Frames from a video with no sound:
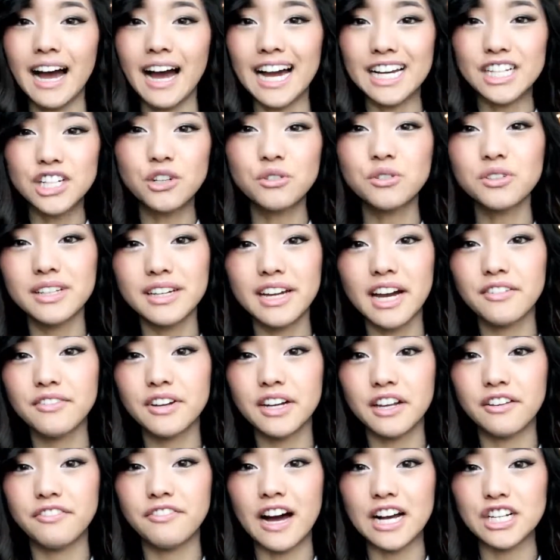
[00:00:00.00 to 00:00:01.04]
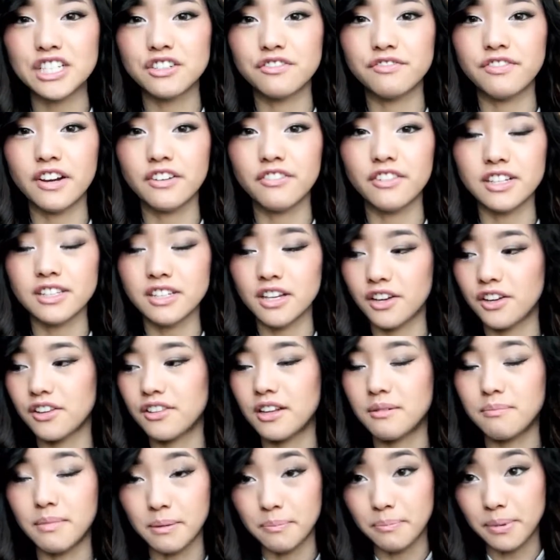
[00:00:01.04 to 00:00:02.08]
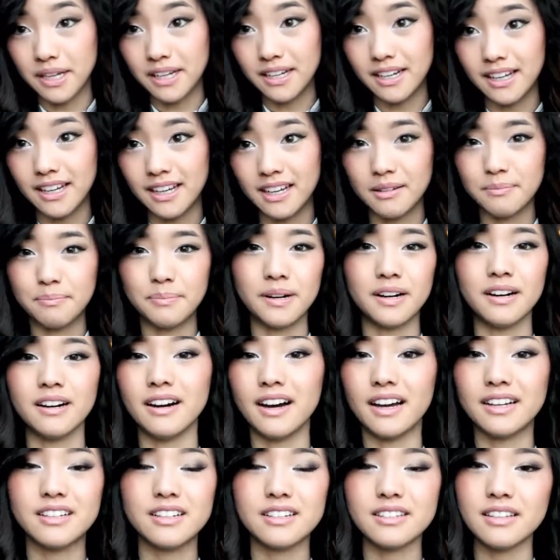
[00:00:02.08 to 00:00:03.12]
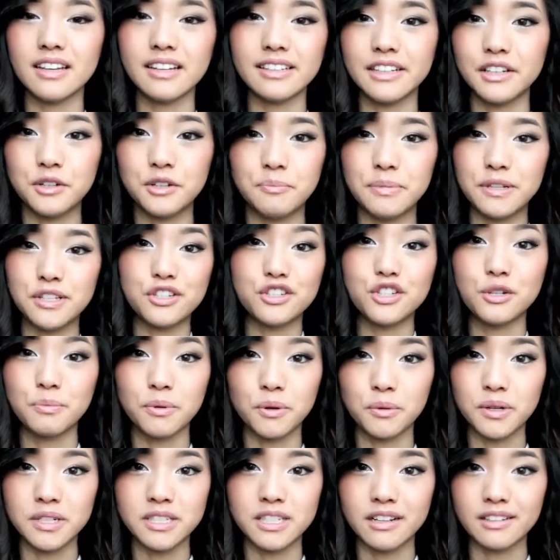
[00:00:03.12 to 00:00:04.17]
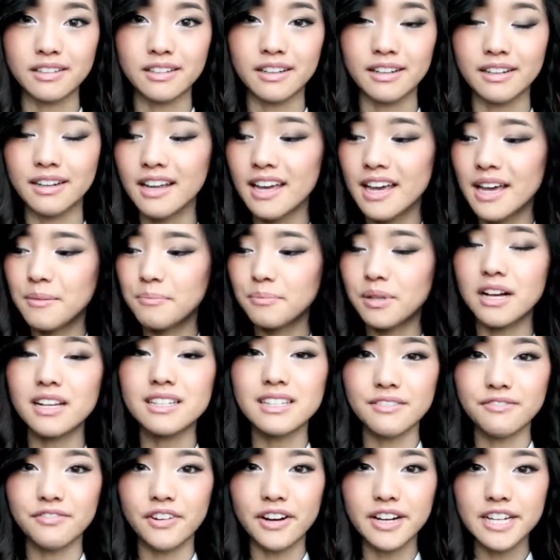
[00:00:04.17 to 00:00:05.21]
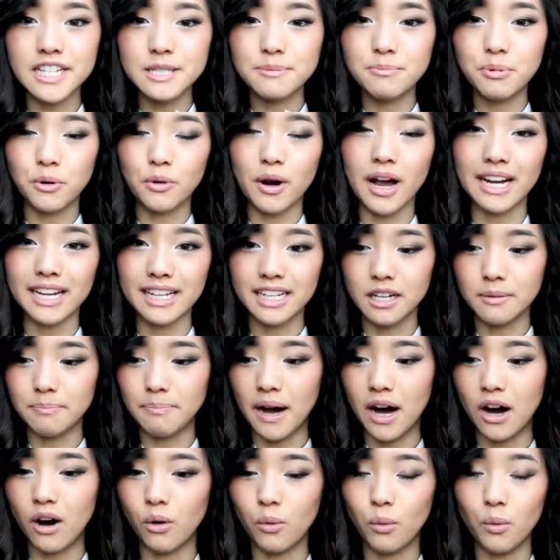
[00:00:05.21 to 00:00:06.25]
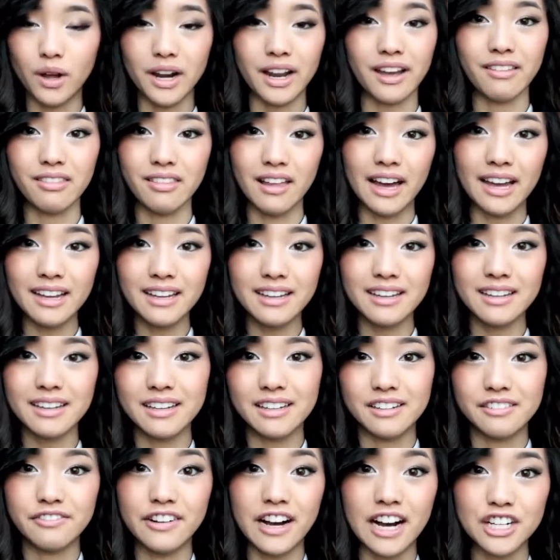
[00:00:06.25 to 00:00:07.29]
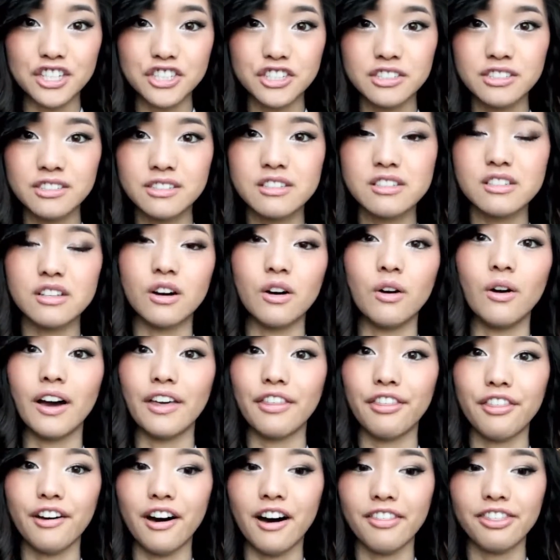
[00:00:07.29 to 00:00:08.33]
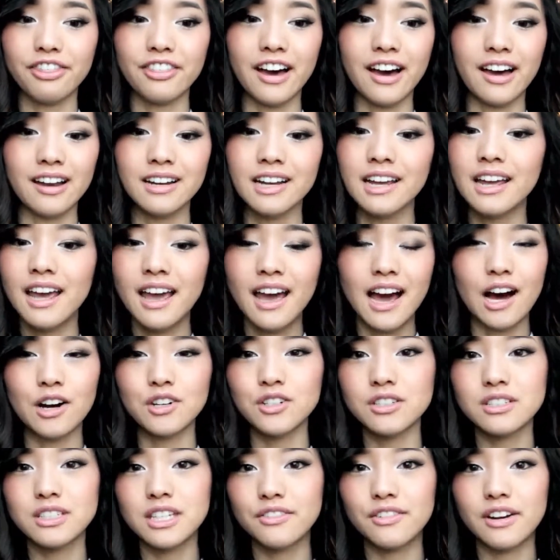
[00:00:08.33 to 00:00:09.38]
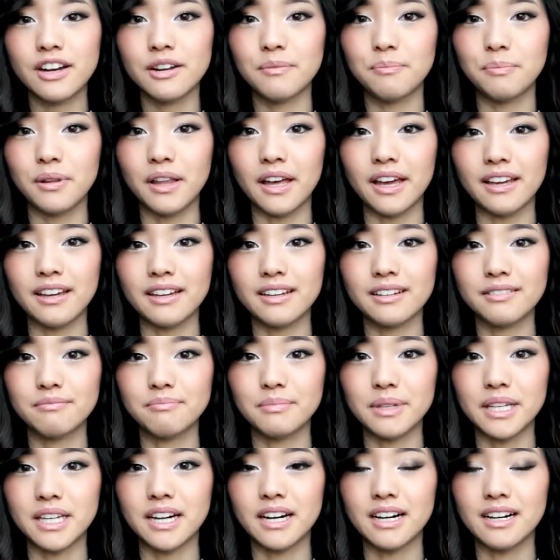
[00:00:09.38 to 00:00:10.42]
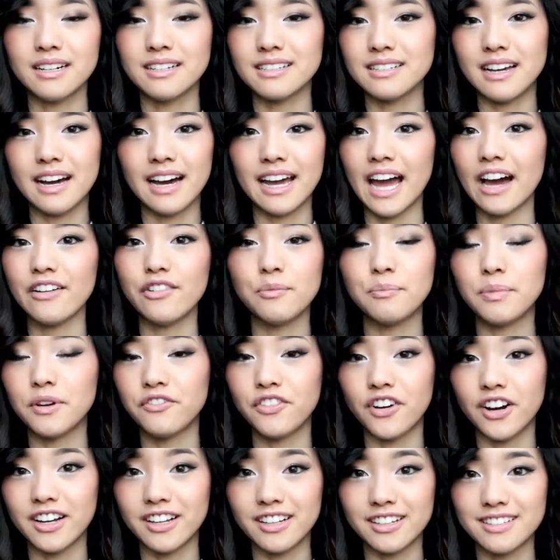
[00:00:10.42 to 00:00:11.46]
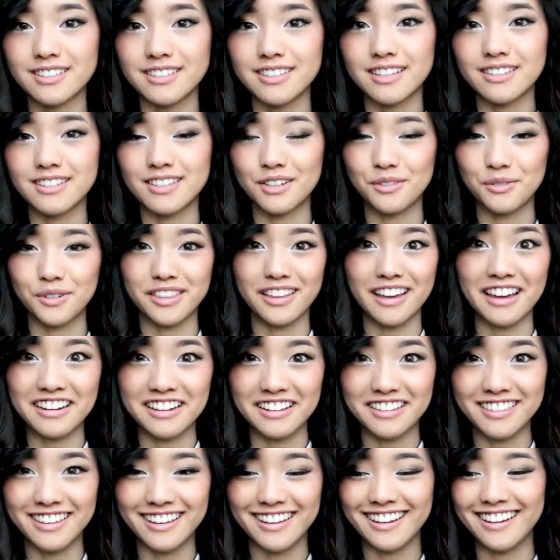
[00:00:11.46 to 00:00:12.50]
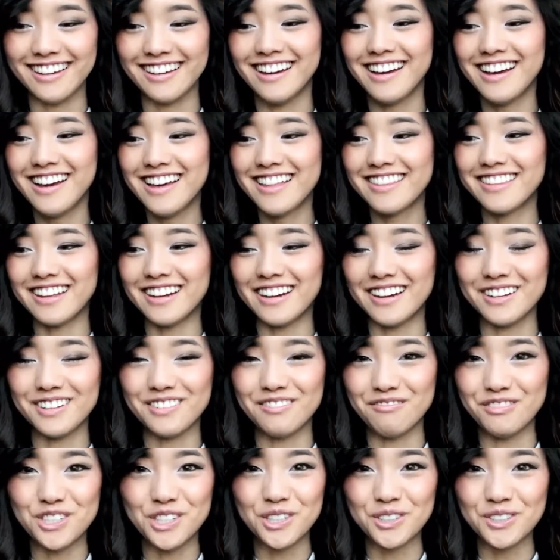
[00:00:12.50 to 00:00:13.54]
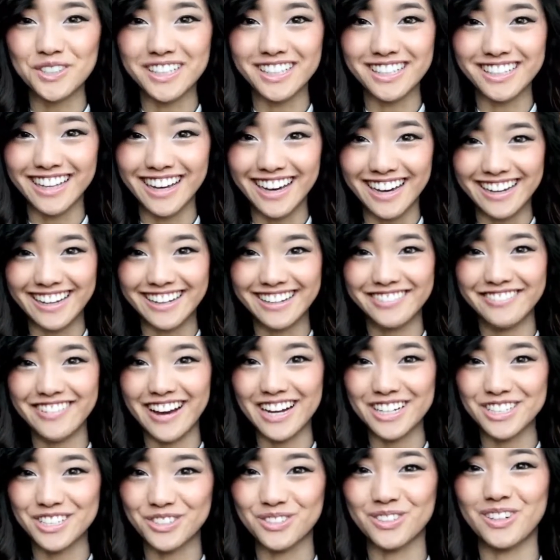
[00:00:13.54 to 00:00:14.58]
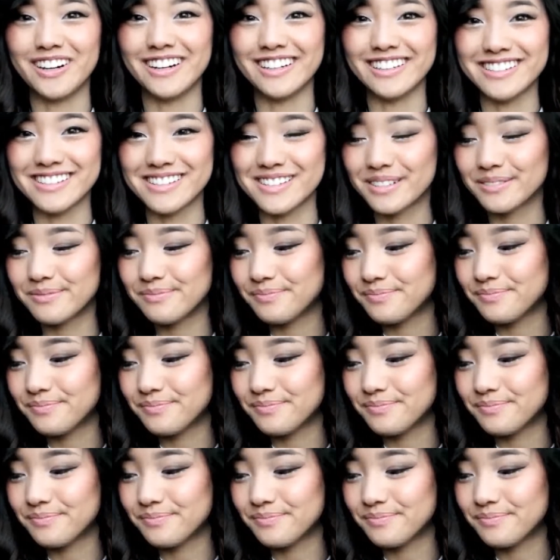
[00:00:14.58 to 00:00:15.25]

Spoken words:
I don't really have any fashion favorites other than my beanie, but I just thought it'd be super redundant. Plus, I'm very sporadic about what I like in fashion, so I thought that I'll just leave it at a blank because I haven't been very consistent with anything that I truly like fashion-wise.